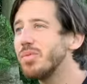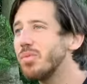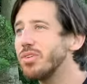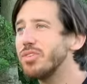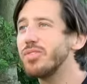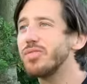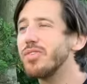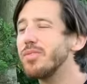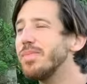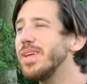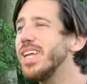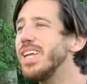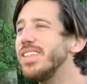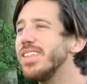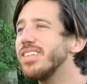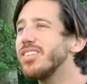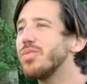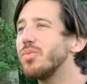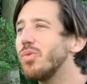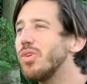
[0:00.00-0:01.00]
which for me,
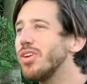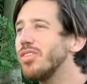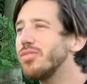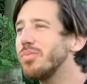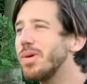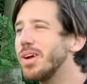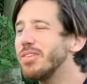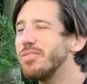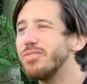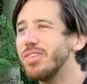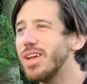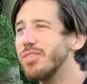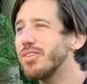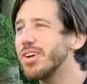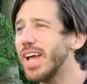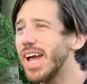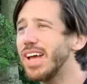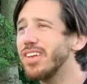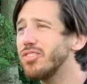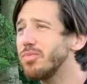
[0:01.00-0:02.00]
that's one of my
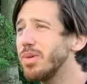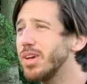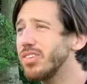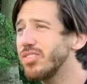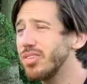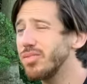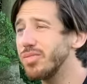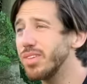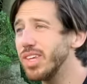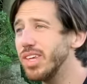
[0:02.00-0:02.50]
favorite aspects of